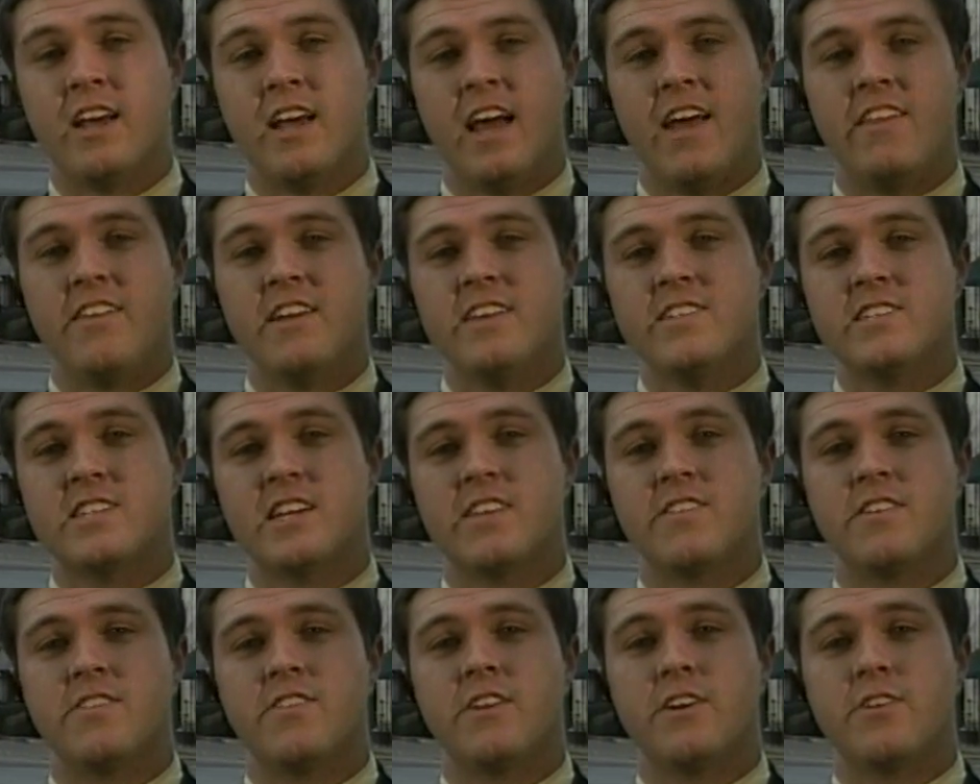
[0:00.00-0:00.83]
and they said
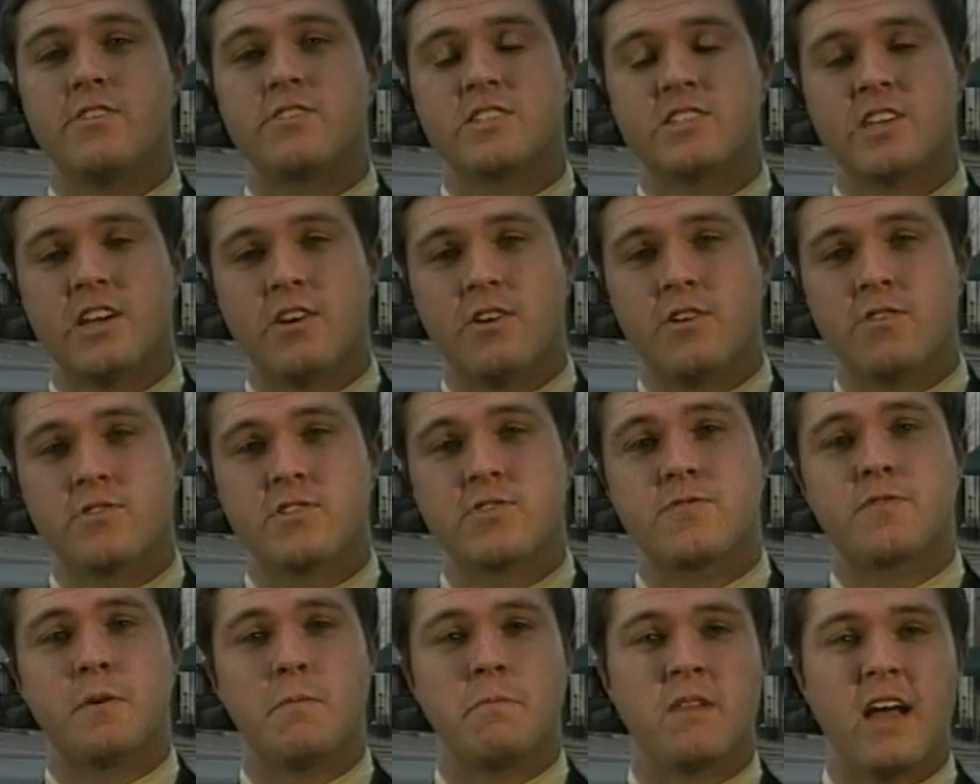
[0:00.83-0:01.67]
that their sales
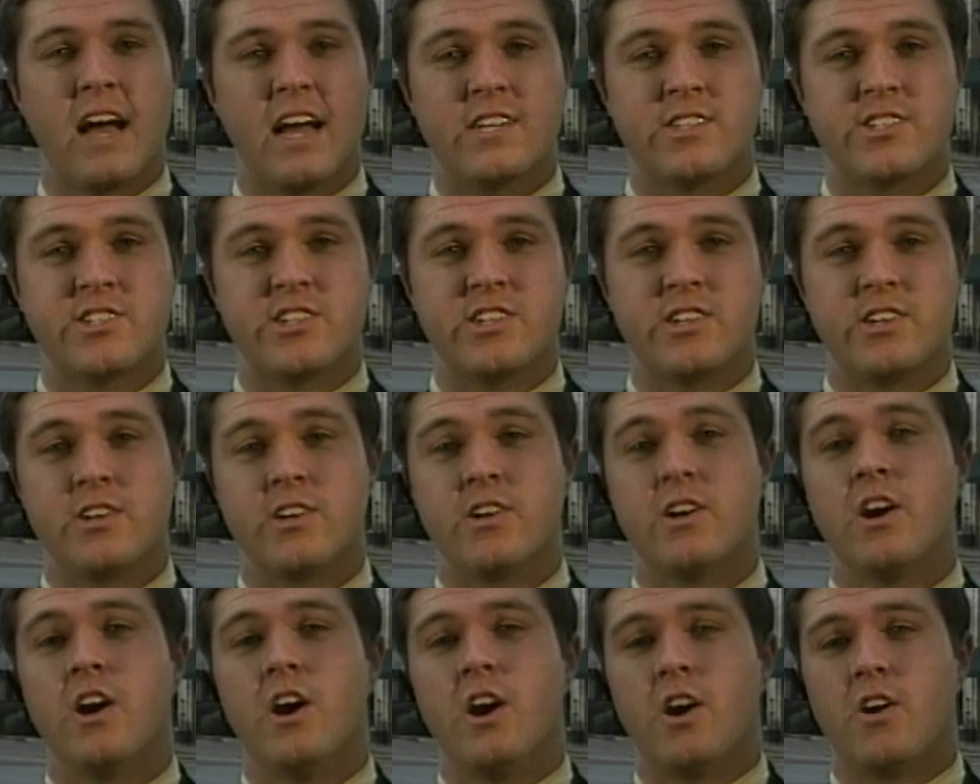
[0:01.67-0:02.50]
from last
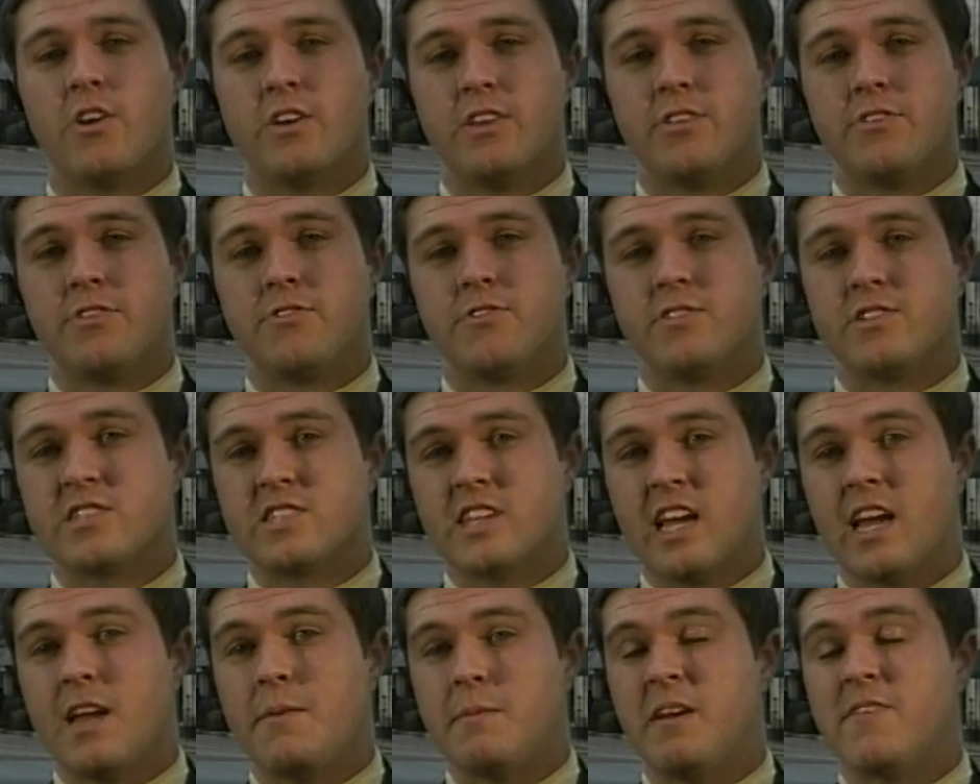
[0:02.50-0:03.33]
year are either the
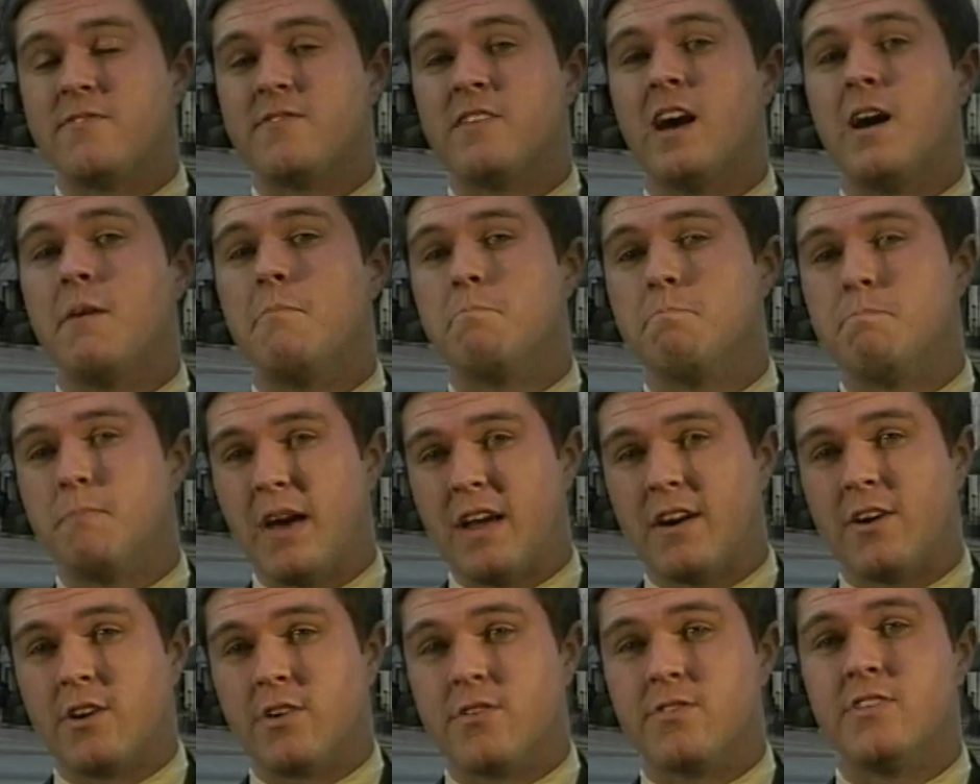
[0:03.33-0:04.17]
same, if not
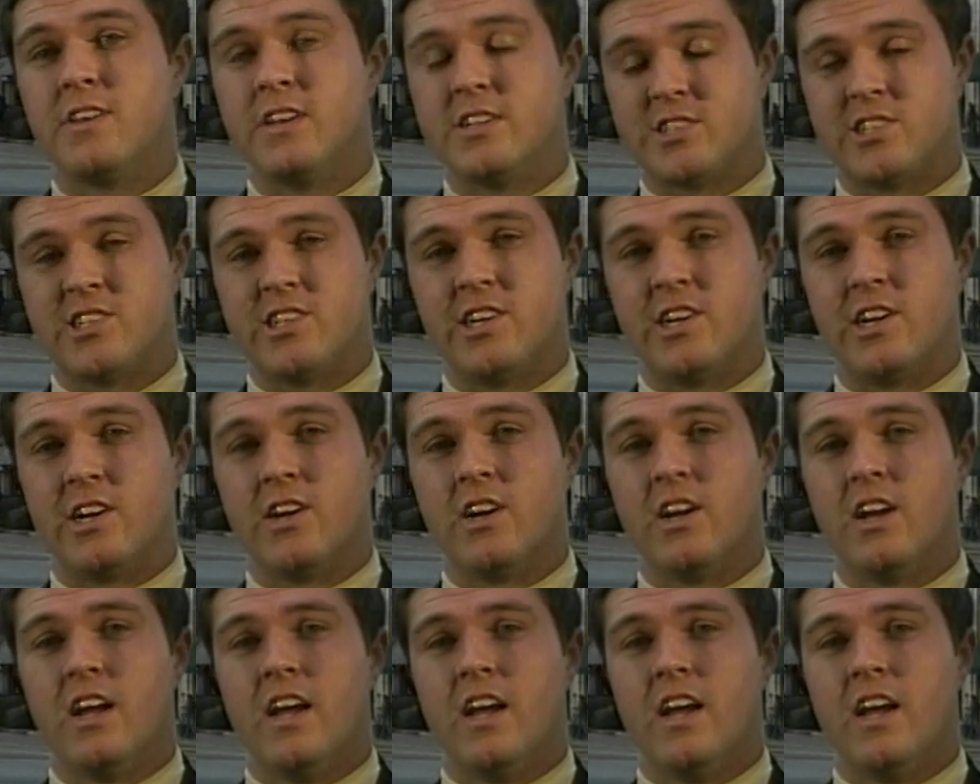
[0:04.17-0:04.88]
better, this year.